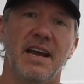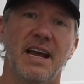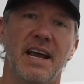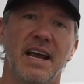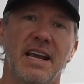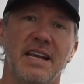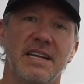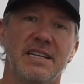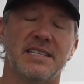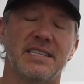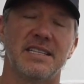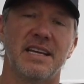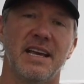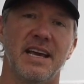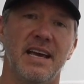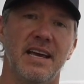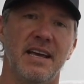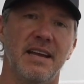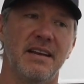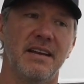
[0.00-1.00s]
And he
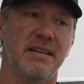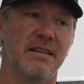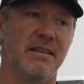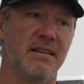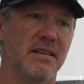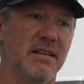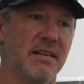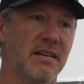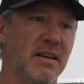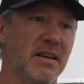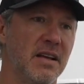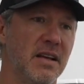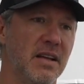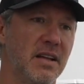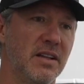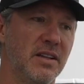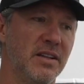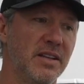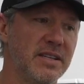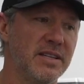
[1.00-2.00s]
said,
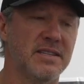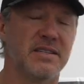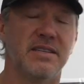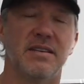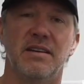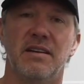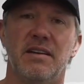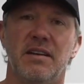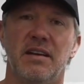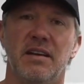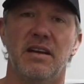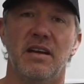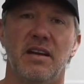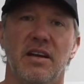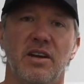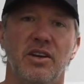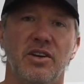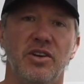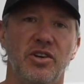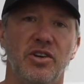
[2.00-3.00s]
listen,
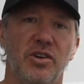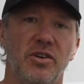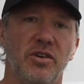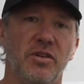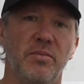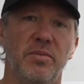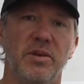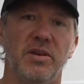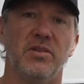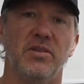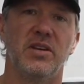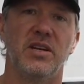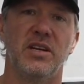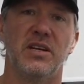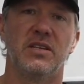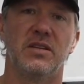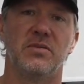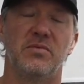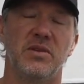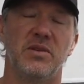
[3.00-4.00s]
your ability
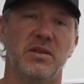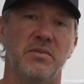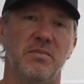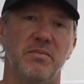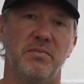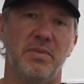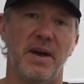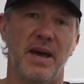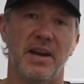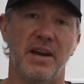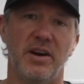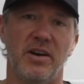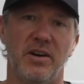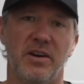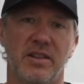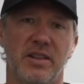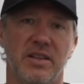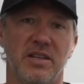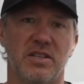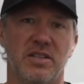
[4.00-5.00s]
to be better
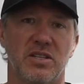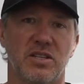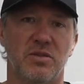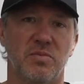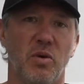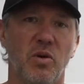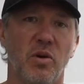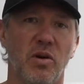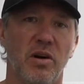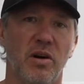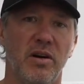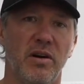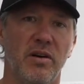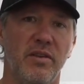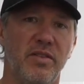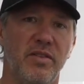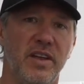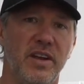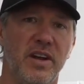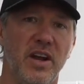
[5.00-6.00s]
at this
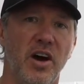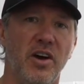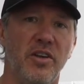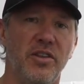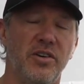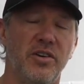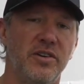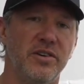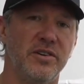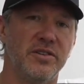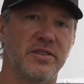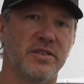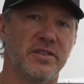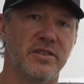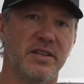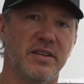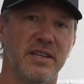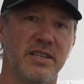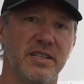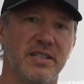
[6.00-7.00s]
sport than
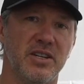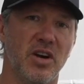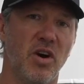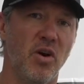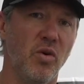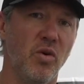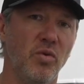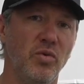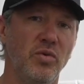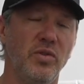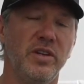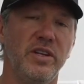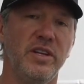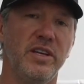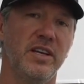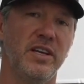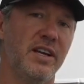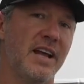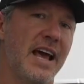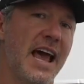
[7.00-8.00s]
others is only
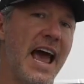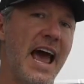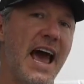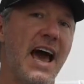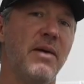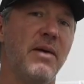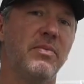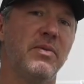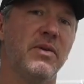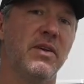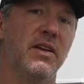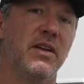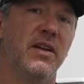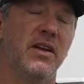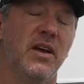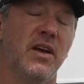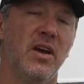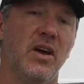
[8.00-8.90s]
going to happen